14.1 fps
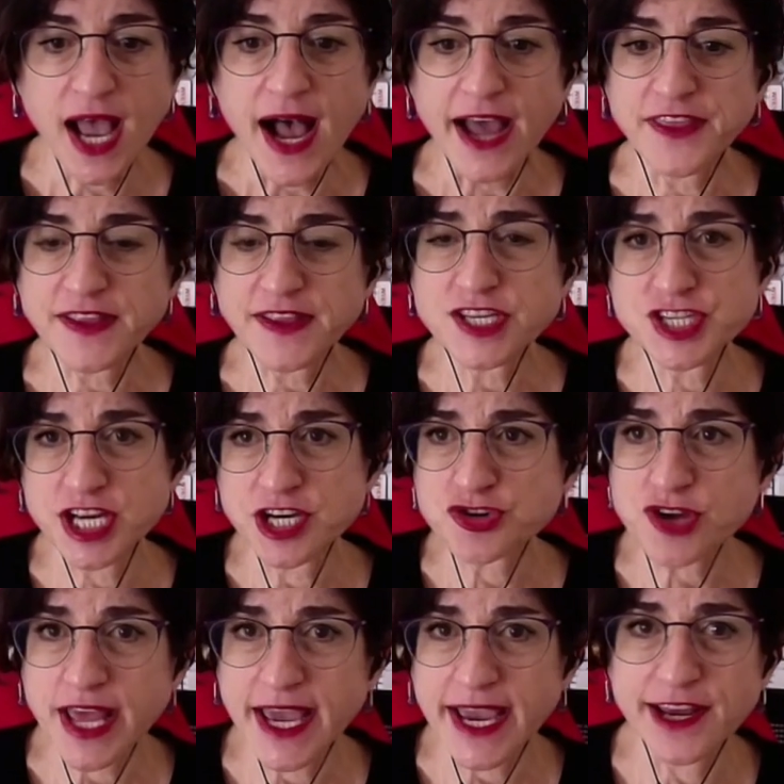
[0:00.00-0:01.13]
I think the
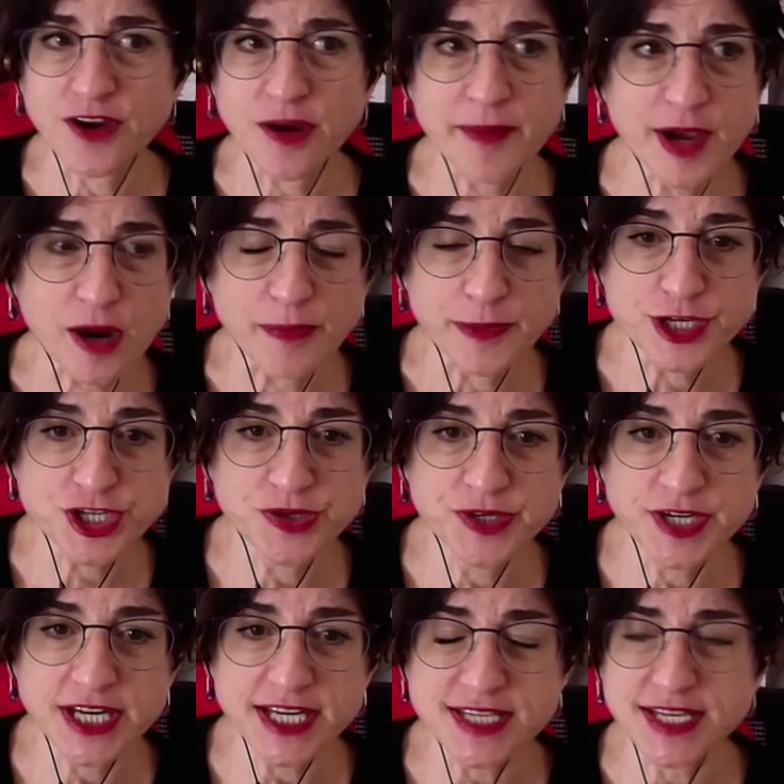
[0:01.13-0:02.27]
central economic
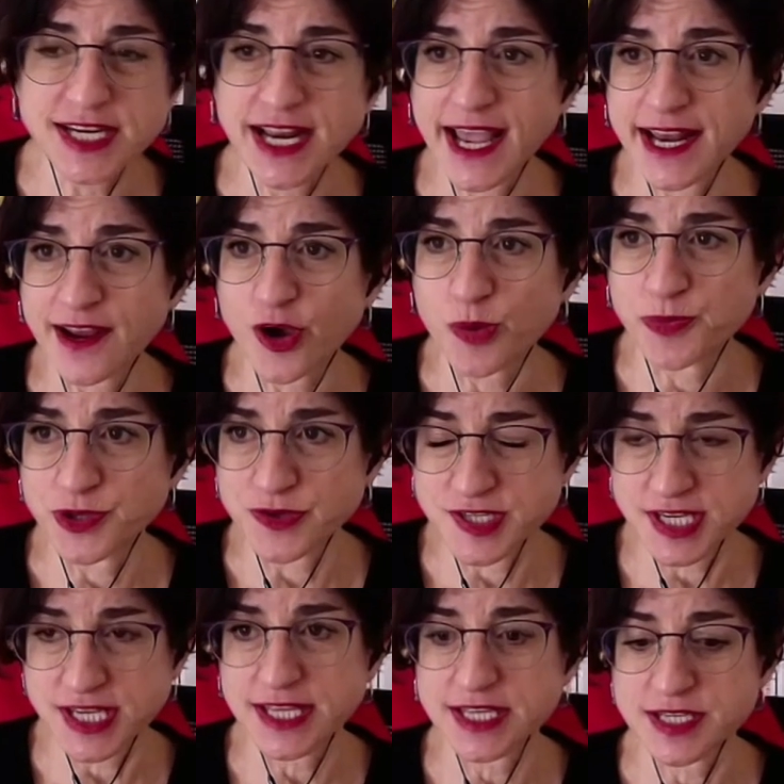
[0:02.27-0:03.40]
opportunities, and again, I hope you'll
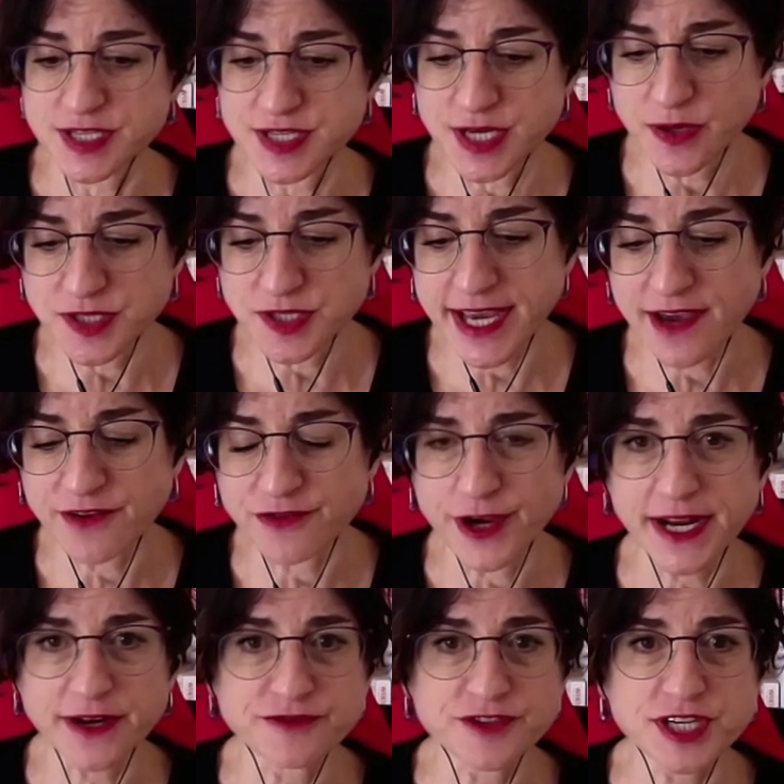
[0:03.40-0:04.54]
see these as notes. I have run
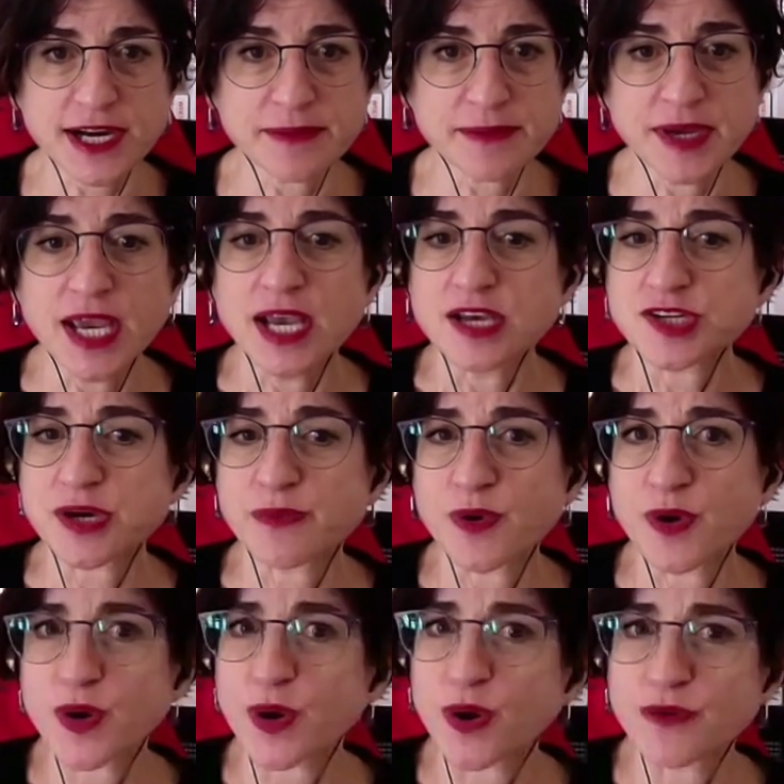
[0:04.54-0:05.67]
out of time, so I won't
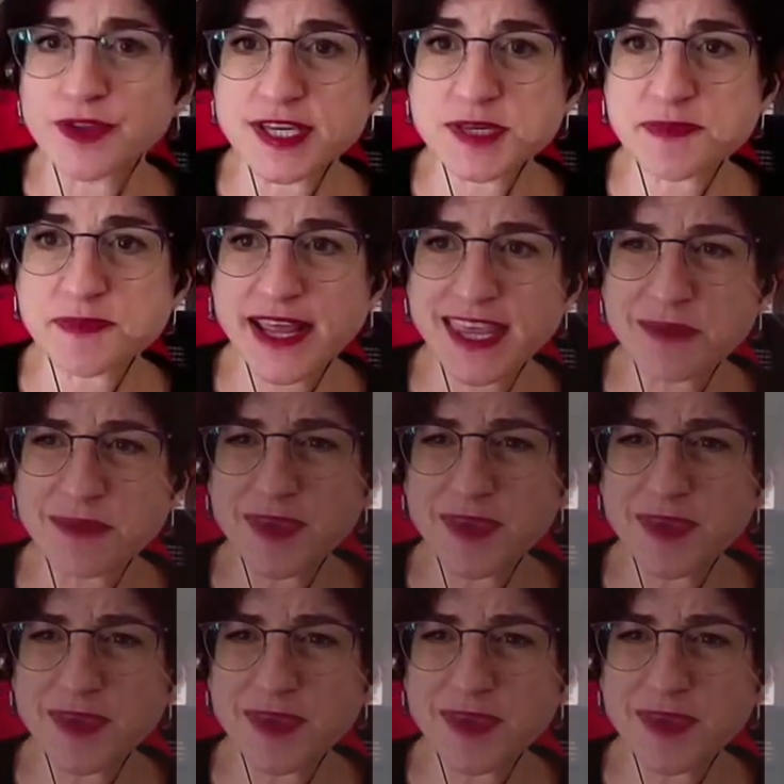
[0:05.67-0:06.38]
go over these, but I think